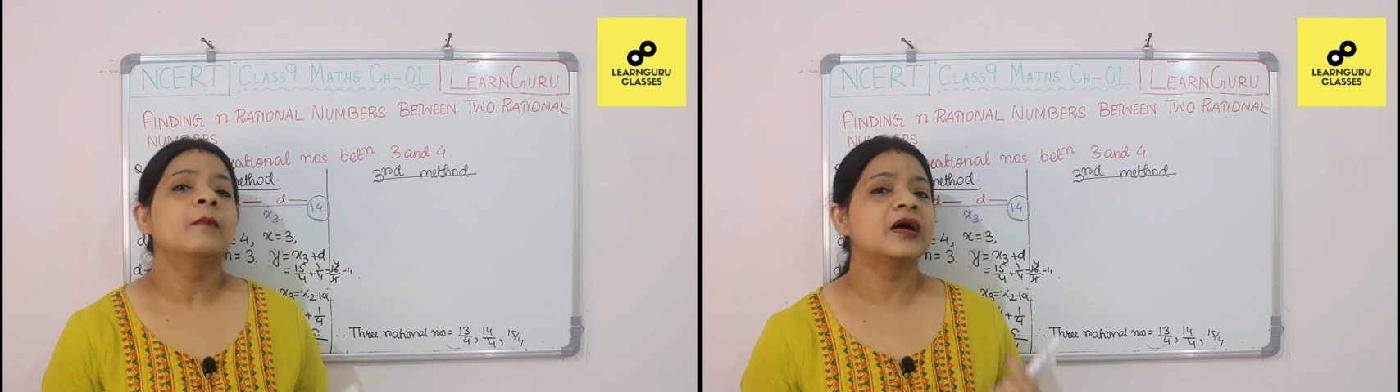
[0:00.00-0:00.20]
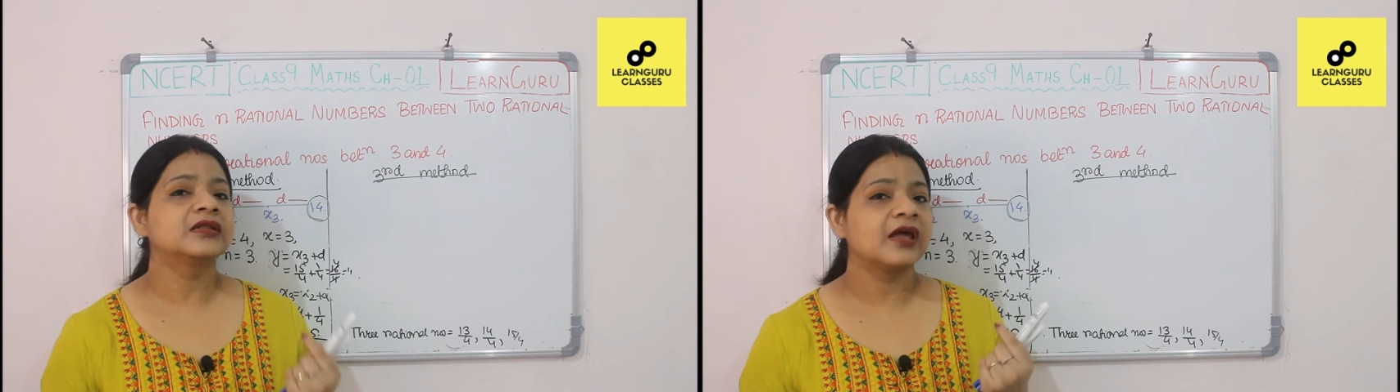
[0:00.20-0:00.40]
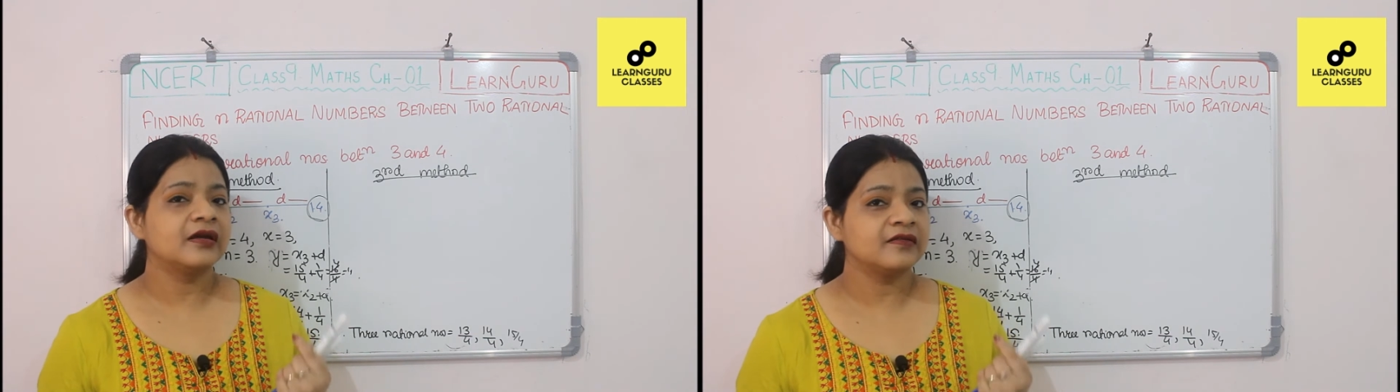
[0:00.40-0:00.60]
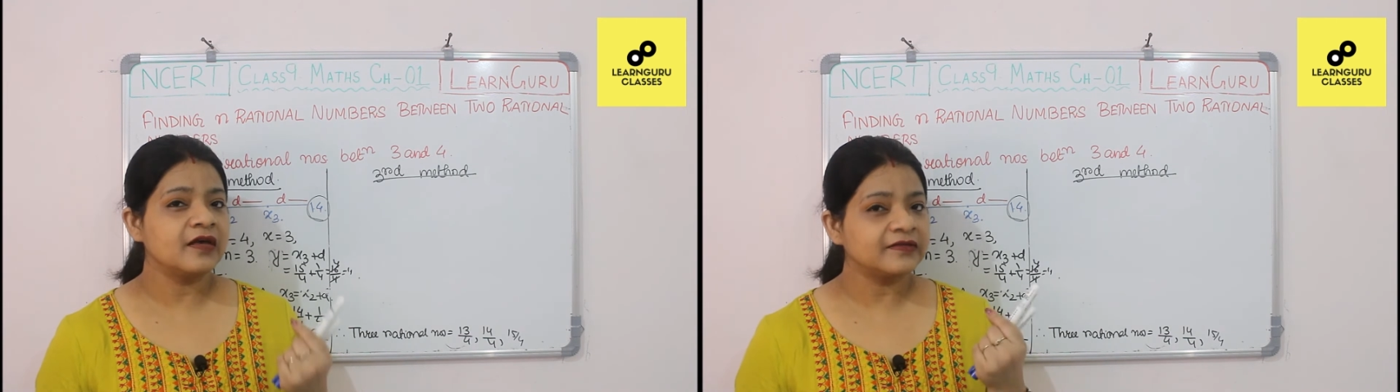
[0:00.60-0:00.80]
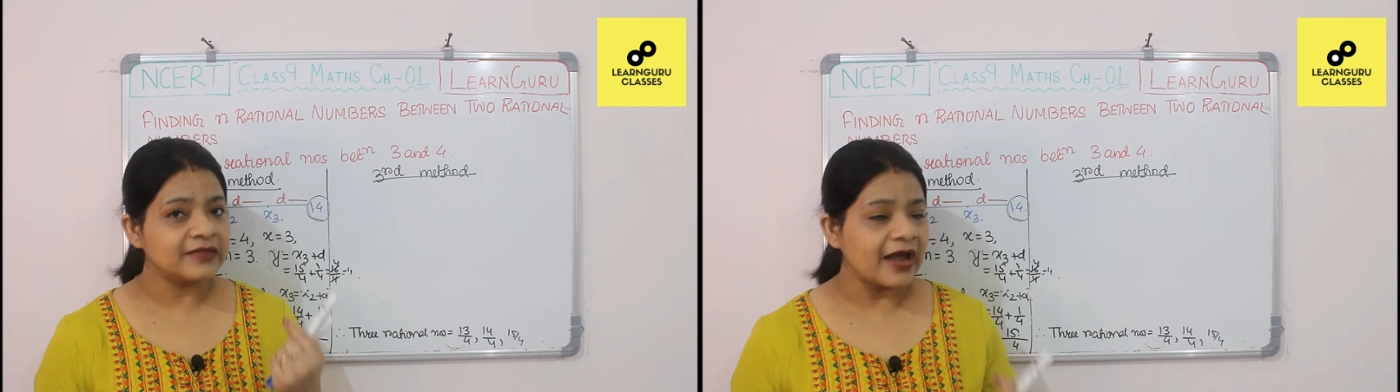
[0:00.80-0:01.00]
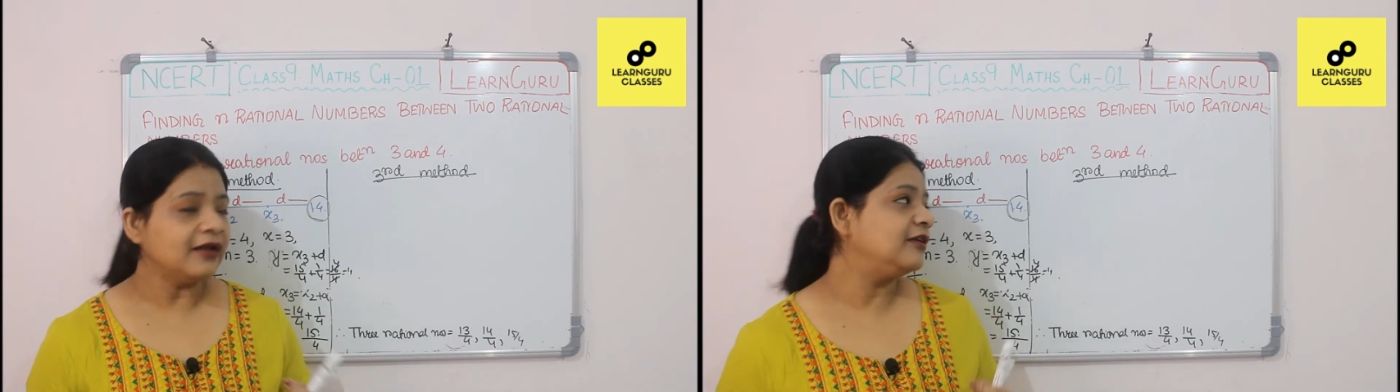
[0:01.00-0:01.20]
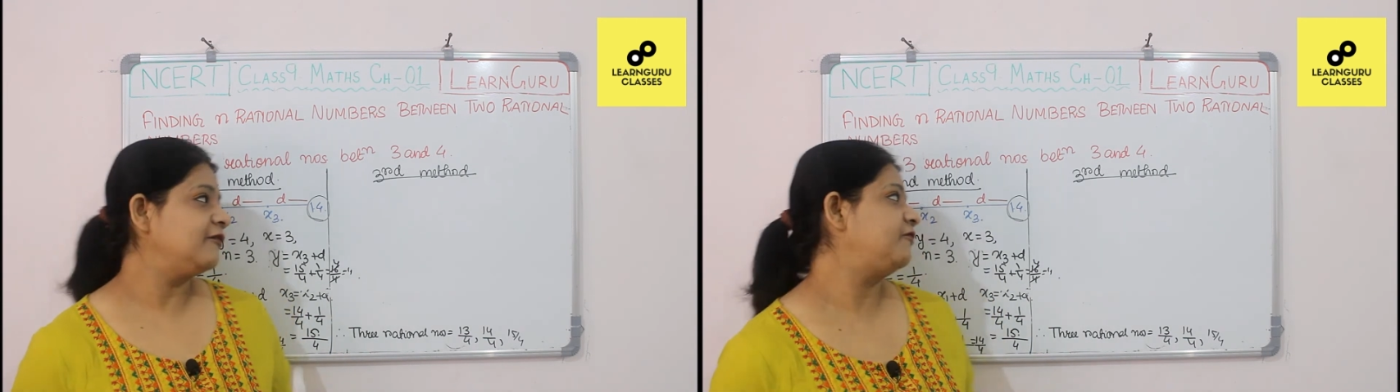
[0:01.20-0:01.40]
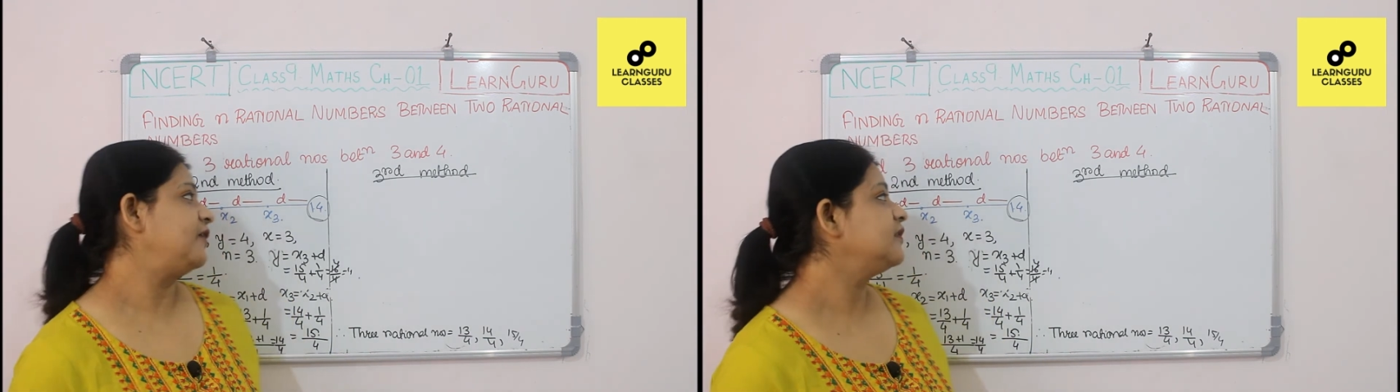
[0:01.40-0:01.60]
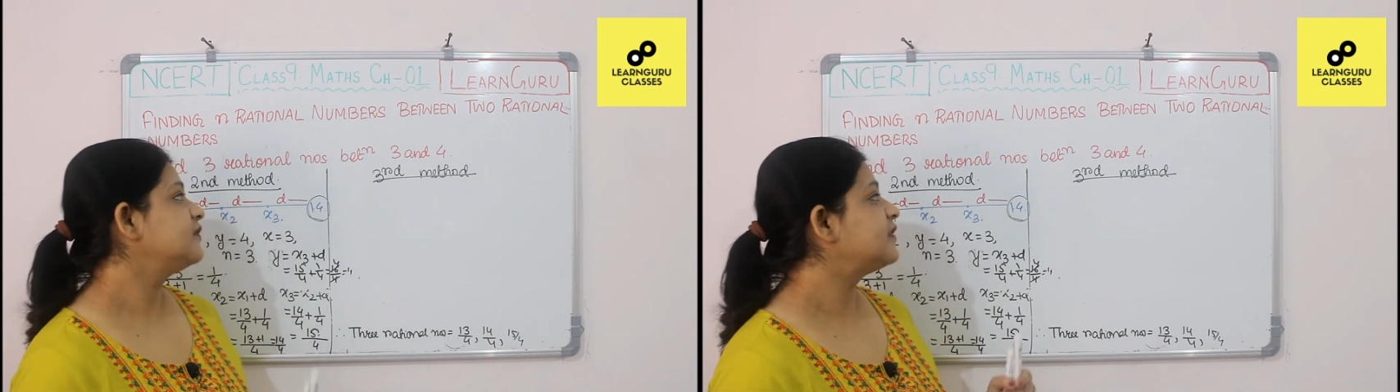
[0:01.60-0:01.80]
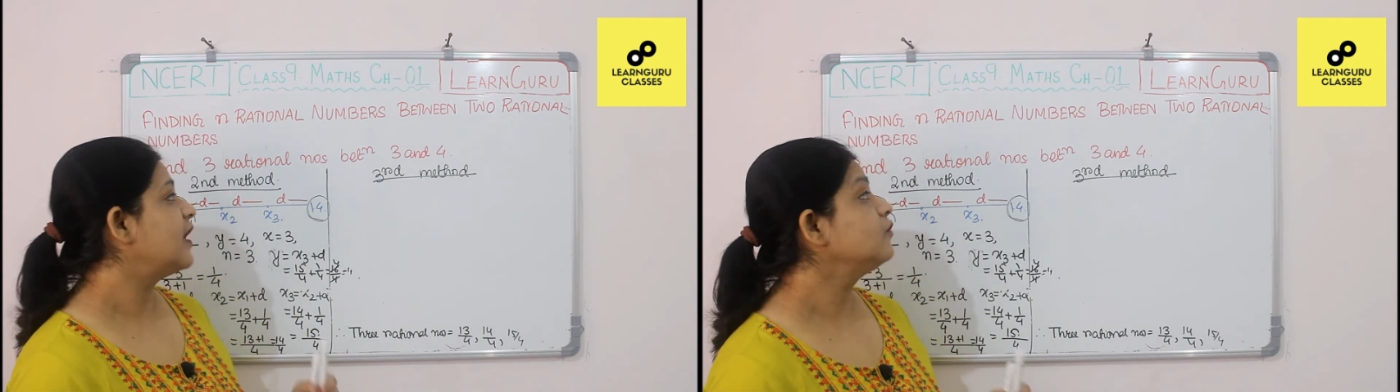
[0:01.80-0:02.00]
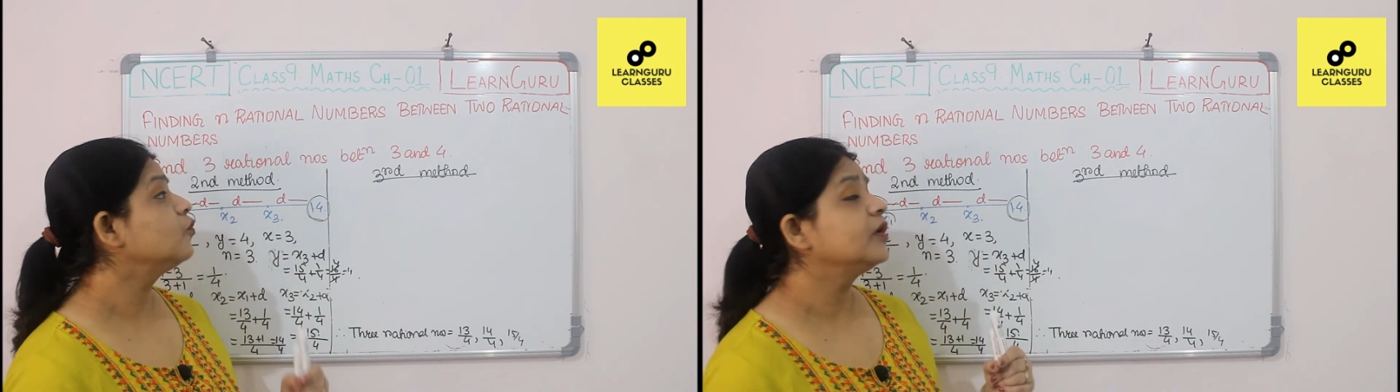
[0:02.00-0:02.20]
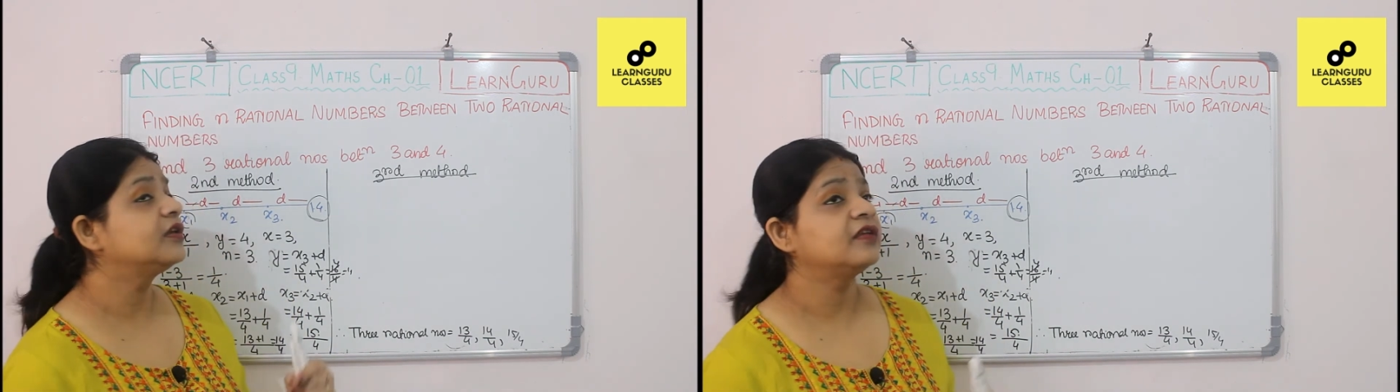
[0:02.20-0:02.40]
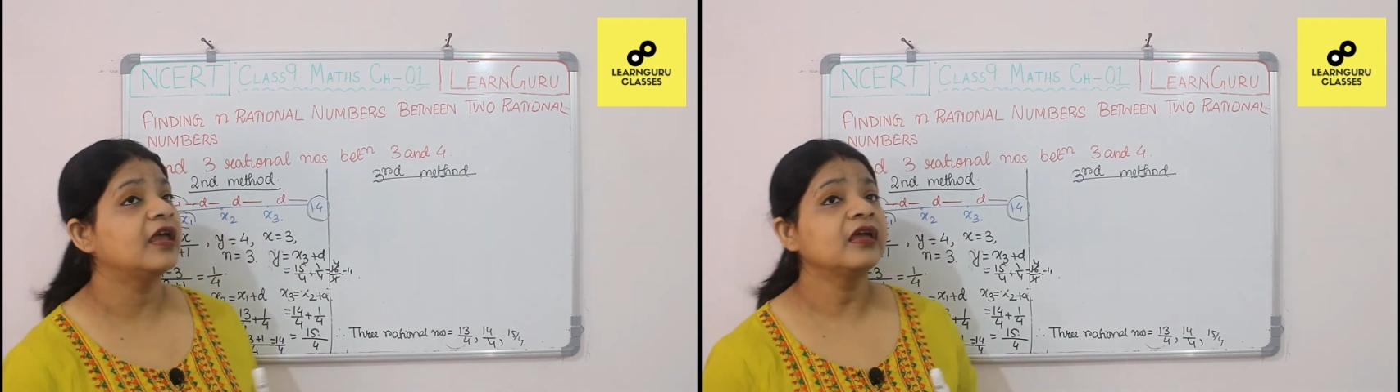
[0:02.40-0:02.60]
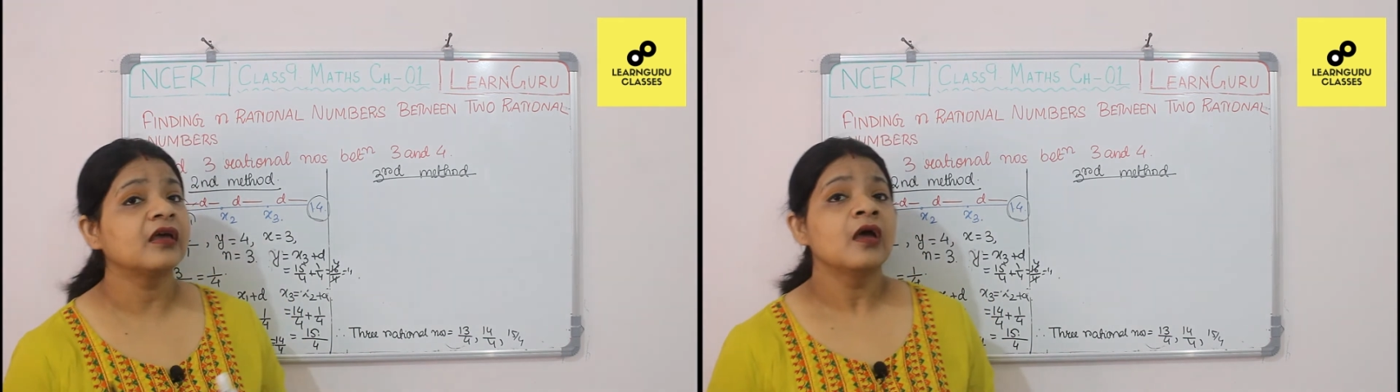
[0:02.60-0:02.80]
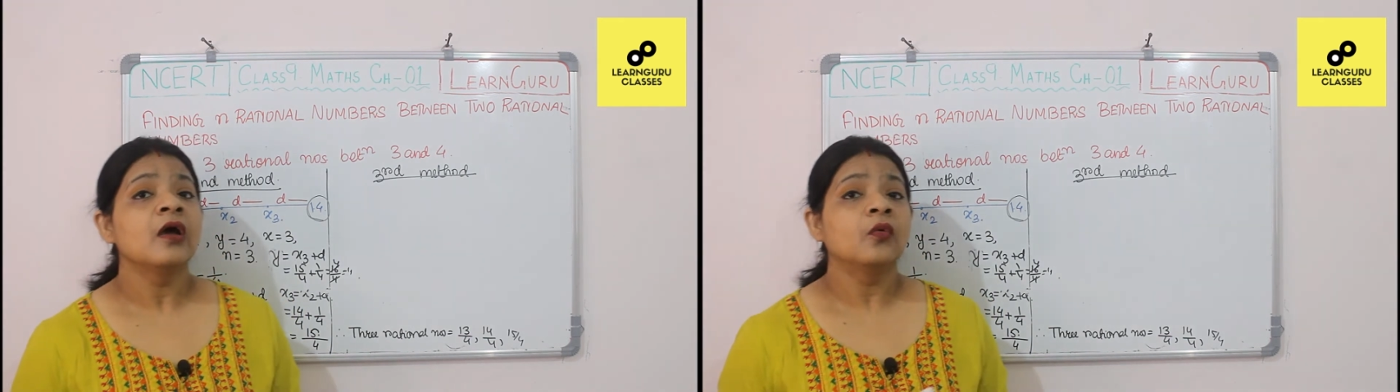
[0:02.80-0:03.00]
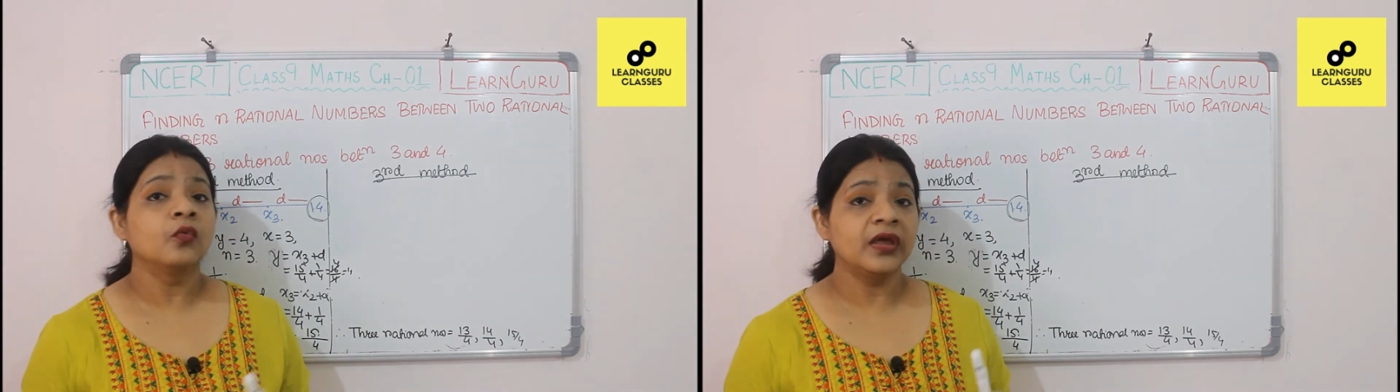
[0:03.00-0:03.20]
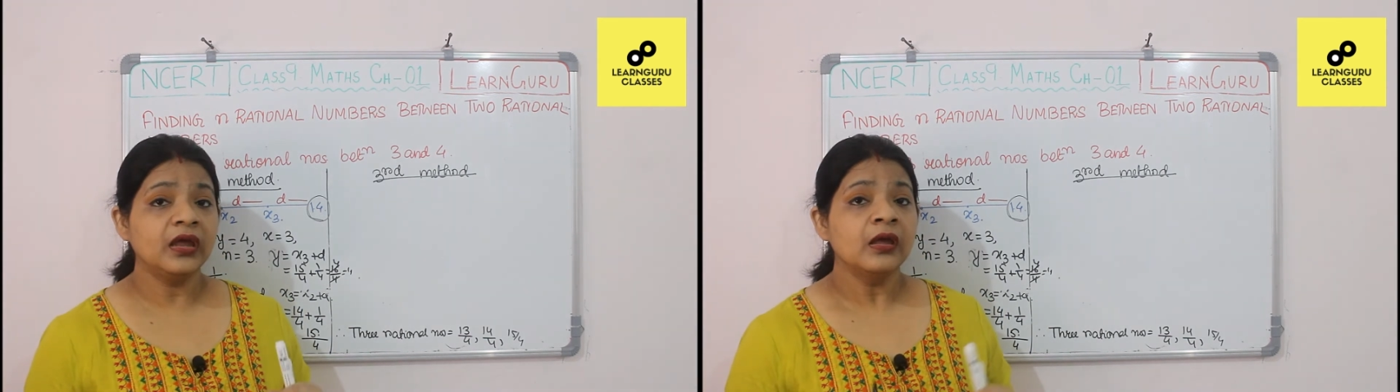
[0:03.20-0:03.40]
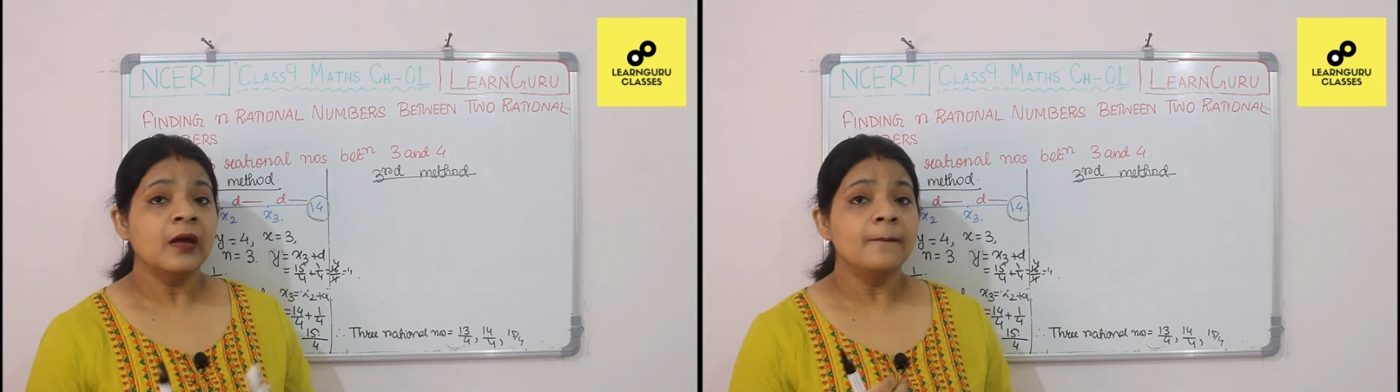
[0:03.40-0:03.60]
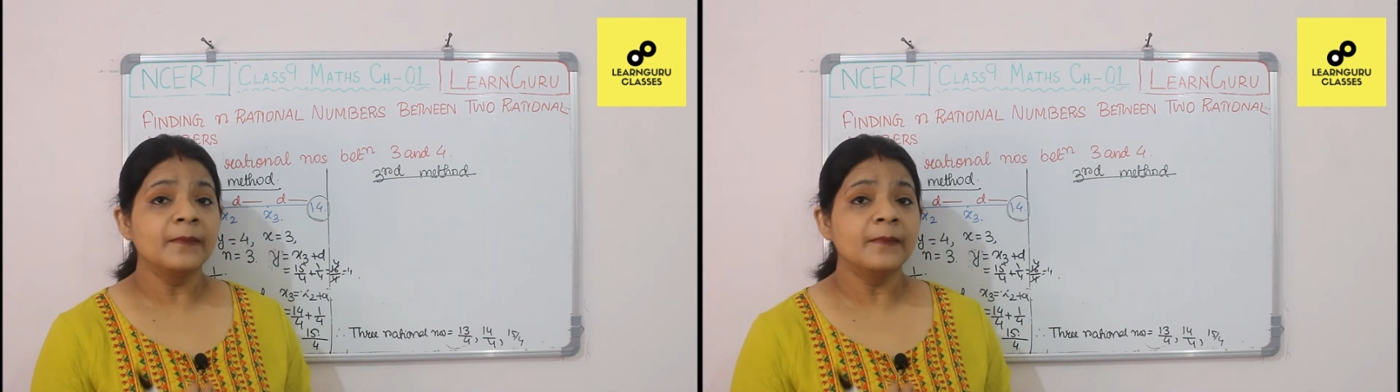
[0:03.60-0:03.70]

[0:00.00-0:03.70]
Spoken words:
but there is a slight difference that we